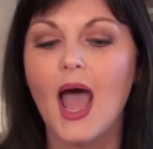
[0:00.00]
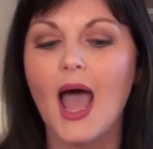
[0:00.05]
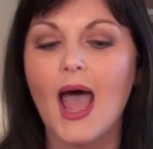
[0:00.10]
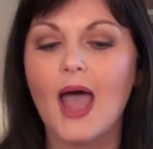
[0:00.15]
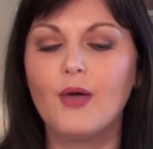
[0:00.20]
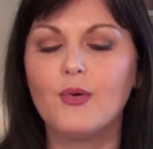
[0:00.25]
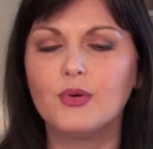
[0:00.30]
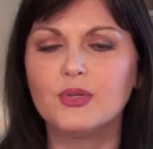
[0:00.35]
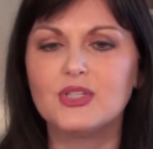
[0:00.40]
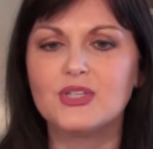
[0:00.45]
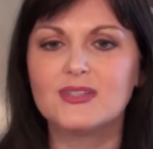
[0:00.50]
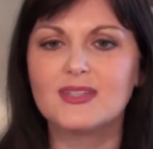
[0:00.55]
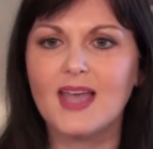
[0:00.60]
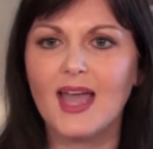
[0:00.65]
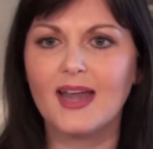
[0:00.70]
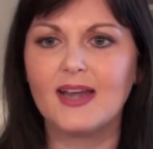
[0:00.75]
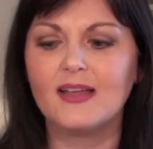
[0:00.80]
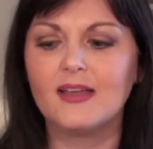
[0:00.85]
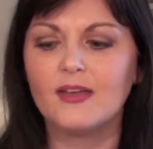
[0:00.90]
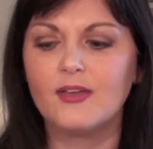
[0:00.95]
I will just
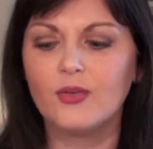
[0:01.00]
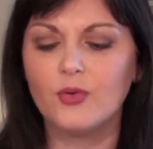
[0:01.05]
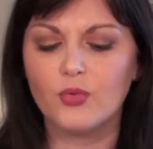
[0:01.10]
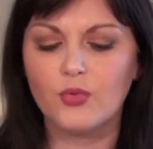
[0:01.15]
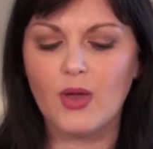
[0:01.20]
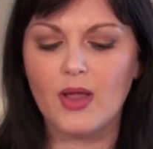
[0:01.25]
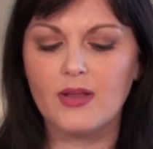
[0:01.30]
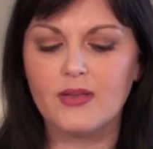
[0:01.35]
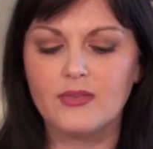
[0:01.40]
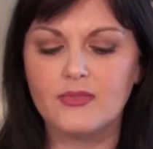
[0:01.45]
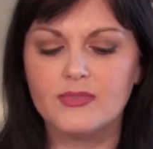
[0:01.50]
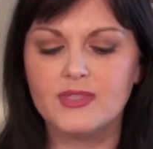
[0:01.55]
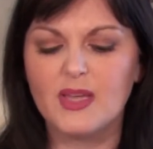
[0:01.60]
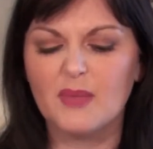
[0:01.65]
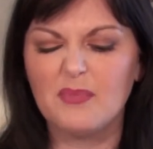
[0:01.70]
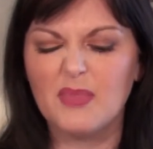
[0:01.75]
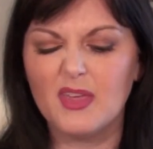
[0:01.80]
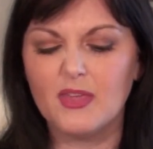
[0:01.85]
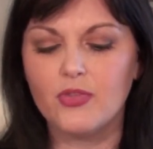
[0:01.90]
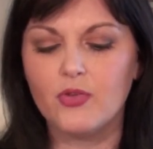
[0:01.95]
kind of run
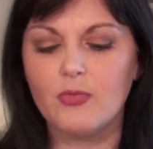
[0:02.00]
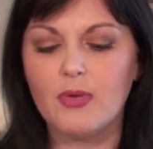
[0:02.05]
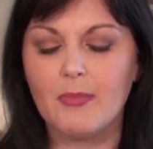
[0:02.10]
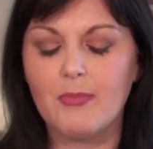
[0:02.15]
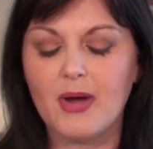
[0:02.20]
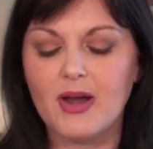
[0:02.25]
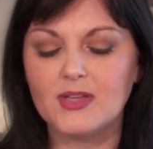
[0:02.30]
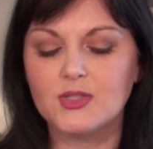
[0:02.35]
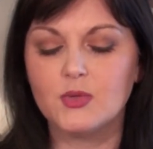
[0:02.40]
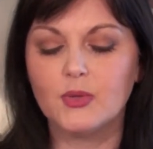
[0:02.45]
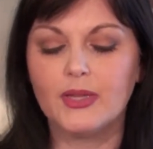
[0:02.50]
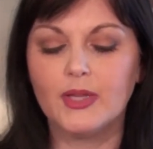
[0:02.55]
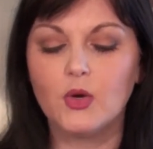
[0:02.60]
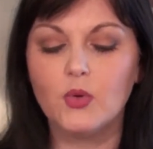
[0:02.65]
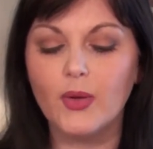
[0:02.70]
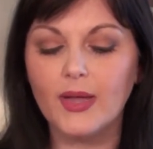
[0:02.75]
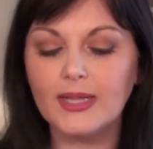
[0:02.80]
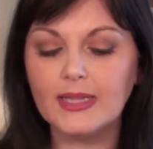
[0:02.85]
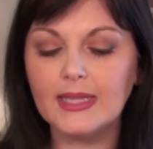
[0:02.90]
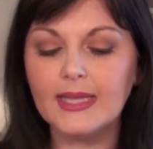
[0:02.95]
something through my brows really
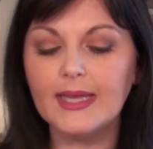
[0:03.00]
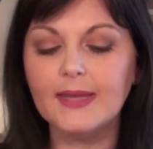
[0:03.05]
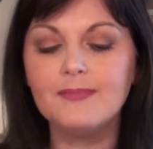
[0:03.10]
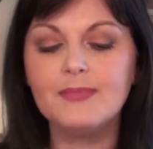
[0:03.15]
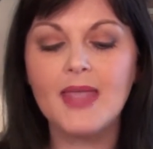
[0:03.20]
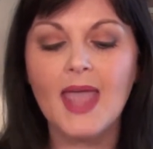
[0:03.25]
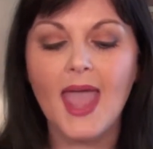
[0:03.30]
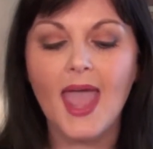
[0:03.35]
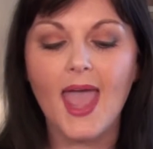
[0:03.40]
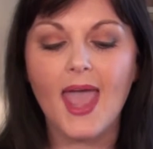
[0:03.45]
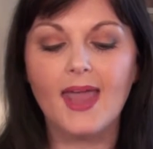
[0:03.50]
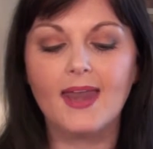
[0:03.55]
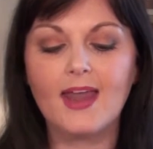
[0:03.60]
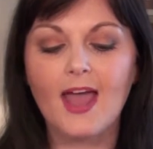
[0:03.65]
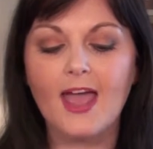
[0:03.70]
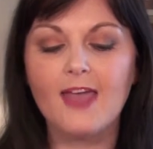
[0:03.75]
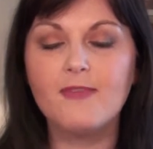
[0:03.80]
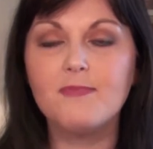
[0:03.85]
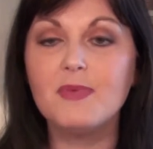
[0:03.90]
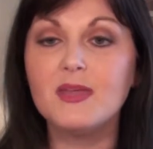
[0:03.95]
quickly,
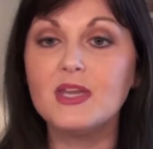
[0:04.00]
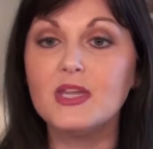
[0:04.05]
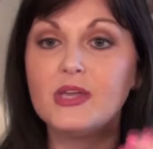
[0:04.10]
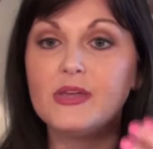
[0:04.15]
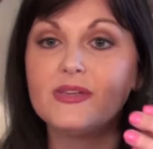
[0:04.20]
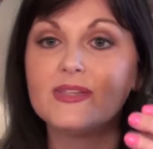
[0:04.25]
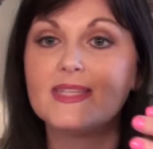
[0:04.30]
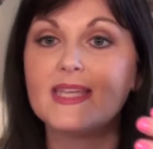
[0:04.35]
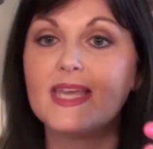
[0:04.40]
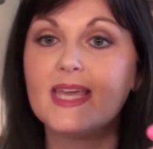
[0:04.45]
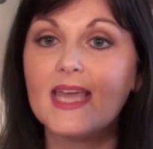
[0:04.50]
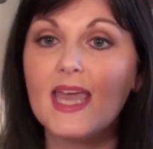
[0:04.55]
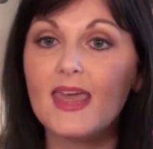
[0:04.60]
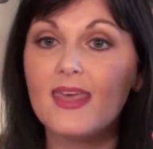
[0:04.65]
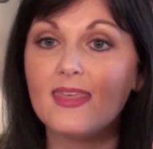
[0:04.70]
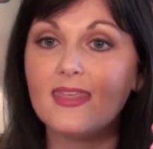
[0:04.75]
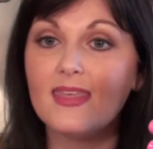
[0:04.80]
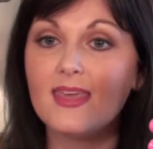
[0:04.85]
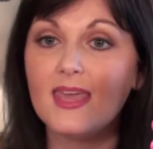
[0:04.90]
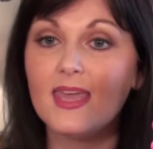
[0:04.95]
and I've been using
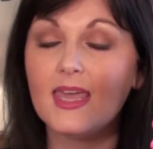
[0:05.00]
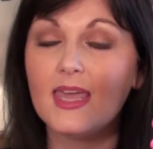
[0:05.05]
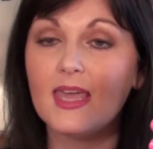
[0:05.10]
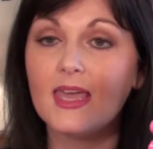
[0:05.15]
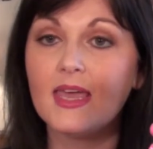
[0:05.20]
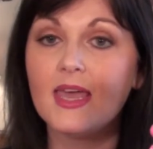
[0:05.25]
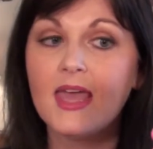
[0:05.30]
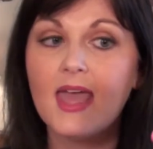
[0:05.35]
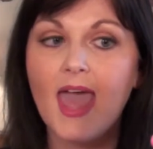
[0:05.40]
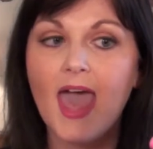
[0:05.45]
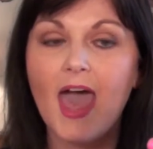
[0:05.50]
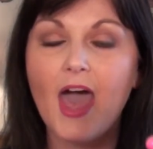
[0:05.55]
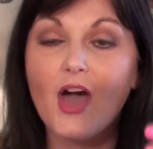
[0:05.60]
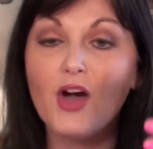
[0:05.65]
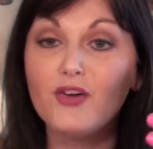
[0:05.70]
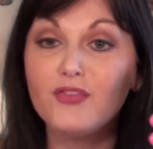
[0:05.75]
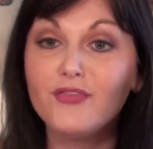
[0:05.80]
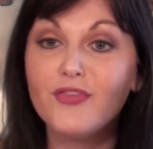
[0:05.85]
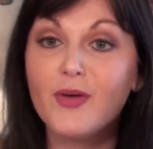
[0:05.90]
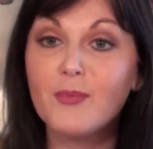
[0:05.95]
the
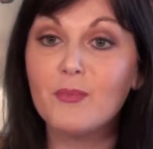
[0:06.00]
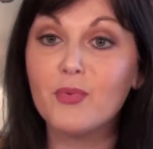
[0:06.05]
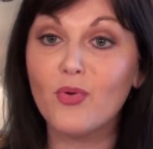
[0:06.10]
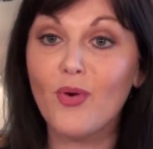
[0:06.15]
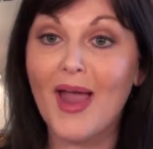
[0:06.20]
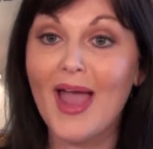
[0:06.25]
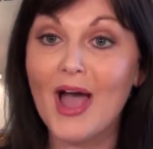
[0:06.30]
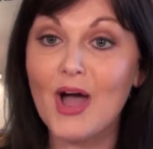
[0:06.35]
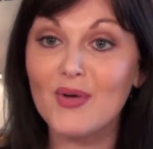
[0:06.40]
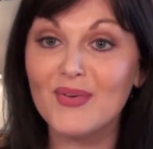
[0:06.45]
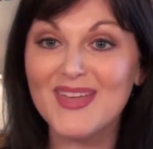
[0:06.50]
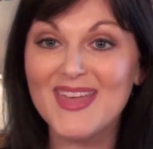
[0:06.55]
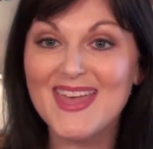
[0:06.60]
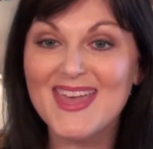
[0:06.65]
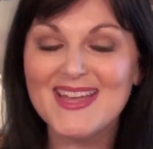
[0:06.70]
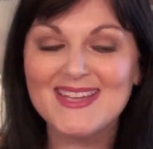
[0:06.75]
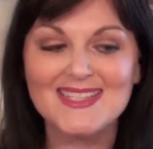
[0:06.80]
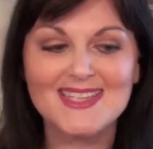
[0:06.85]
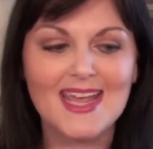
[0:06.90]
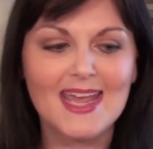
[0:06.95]
e.l.f. brow
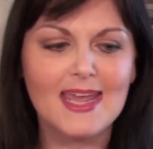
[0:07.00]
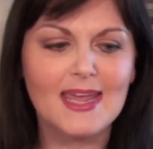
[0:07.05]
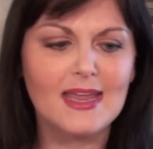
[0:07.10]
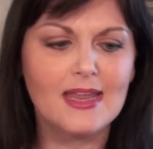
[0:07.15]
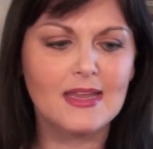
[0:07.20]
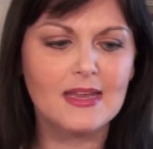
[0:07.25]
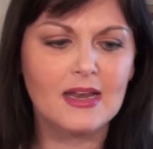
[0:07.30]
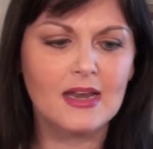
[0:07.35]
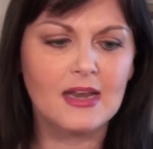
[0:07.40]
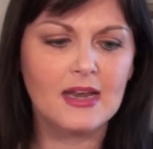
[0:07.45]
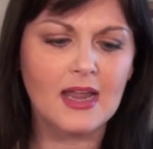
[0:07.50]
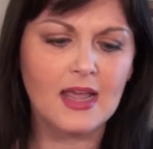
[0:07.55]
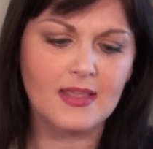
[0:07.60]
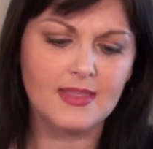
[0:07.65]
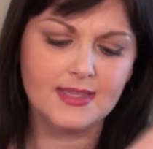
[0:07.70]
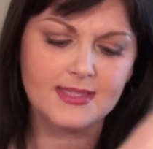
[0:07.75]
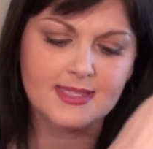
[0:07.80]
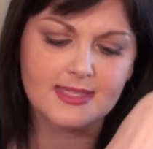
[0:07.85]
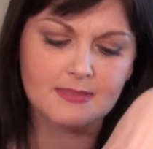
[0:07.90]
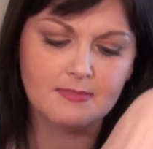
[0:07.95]
kit in,
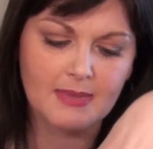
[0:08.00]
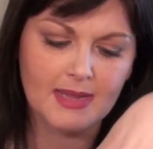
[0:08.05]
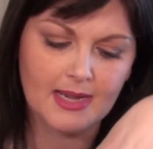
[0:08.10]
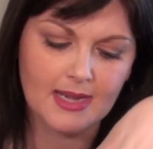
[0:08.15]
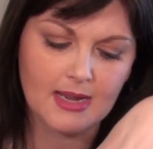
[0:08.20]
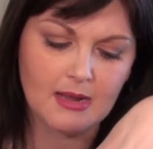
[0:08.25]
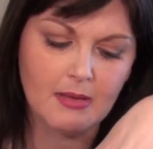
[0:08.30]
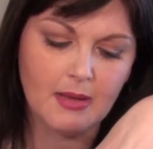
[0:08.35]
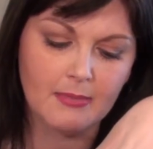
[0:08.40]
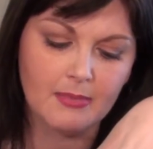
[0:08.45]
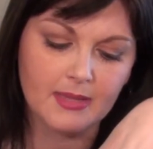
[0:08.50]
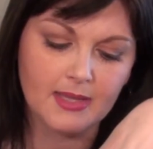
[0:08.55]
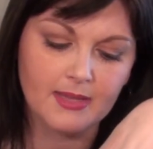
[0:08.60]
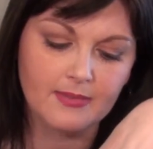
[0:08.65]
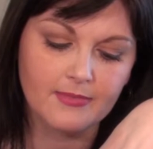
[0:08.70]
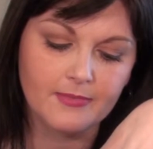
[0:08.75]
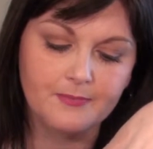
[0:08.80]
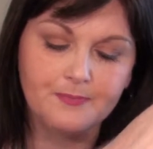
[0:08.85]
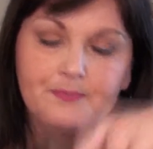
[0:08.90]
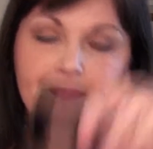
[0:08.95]
this is medium, I
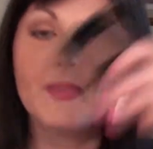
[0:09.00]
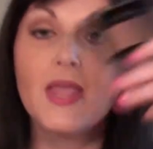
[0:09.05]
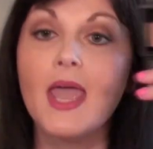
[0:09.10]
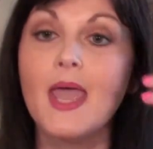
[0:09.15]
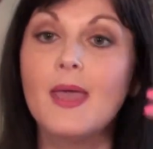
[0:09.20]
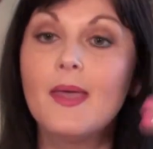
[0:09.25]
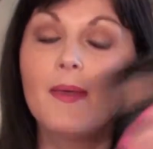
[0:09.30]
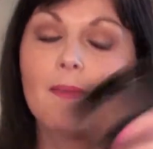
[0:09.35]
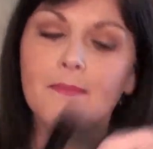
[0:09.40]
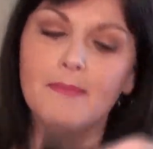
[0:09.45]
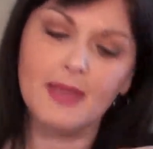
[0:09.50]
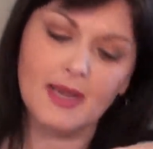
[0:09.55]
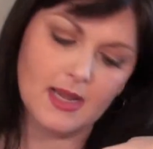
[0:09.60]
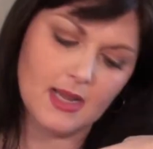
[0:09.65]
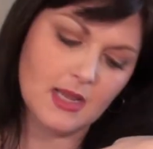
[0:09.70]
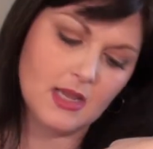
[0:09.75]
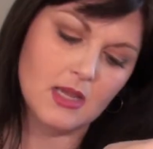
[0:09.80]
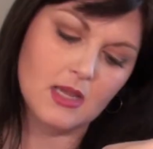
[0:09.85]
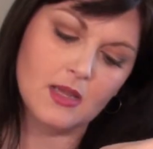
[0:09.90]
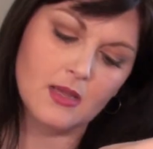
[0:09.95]
believe.
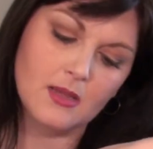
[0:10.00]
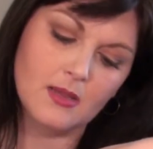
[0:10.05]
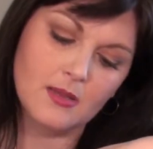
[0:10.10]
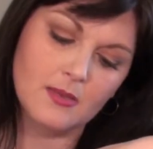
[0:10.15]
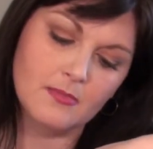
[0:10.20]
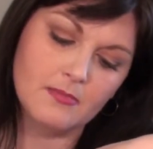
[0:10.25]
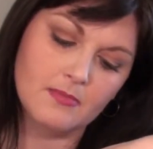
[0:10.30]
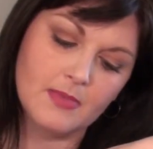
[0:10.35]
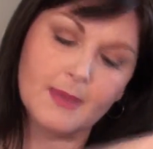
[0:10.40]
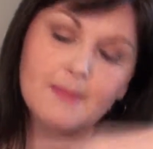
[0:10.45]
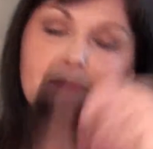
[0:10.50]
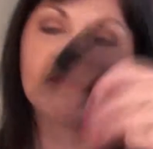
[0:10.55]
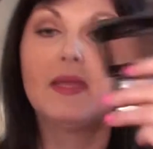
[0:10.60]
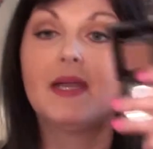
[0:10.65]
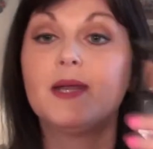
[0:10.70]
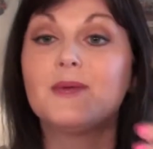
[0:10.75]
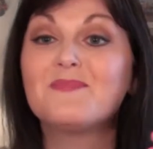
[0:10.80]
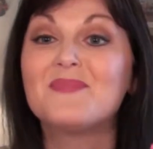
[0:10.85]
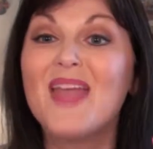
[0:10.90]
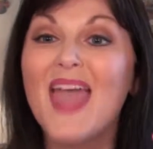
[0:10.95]
Medium, yep,
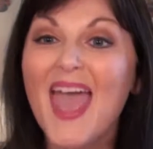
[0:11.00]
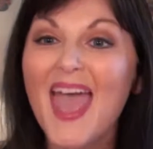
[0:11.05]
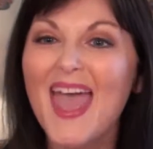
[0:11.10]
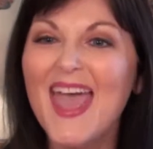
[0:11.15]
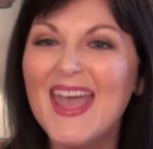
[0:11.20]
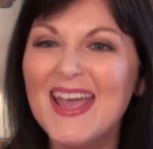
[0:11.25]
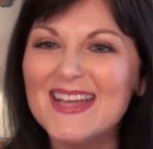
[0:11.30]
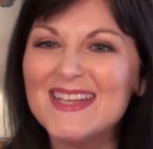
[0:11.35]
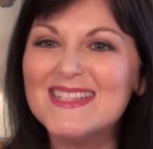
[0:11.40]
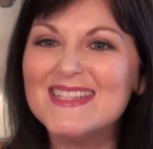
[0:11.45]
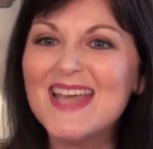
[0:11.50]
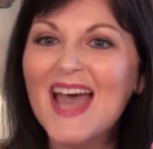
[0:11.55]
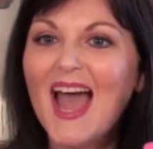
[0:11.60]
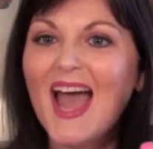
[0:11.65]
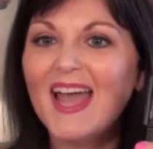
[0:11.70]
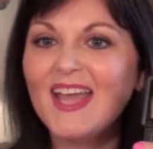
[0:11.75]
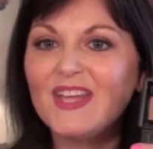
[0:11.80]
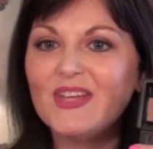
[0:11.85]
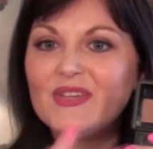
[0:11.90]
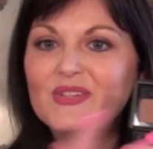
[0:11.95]
medium. And
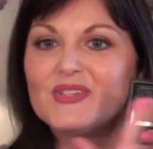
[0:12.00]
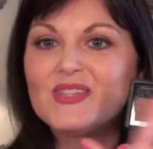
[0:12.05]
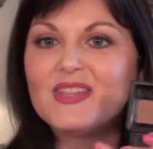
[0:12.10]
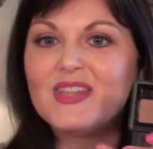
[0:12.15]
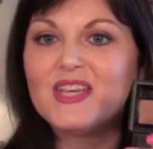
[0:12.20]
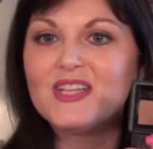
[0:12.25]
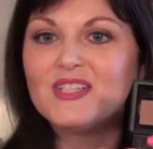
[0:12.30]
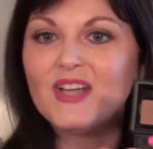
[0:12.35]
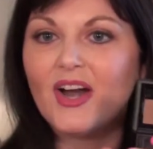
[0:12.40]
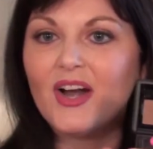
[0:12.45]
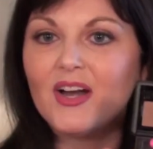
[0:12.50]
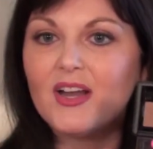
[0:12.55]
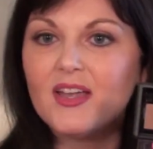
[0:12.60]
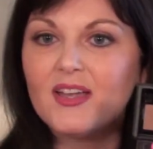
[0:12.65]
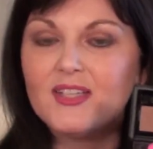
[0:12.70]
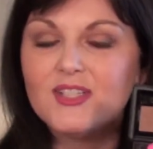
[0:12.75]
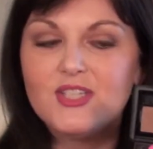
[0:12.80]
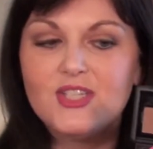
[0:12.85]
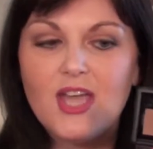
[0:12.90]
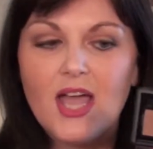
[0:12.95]
I use the dark
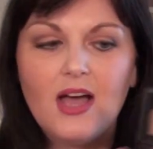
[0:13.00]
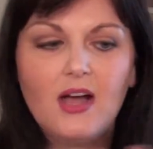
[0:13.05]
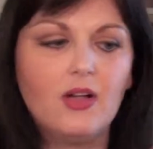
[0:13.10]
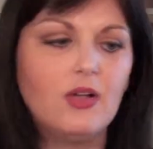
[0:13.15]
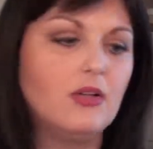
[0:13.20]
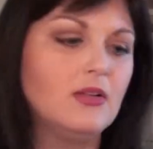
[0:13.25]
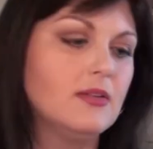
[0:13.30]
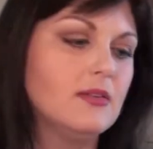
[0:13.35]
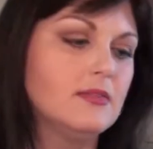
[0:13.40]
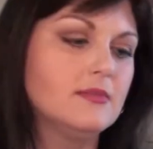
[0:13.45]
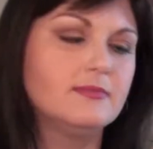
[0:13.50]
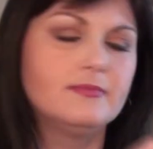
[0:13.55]
gel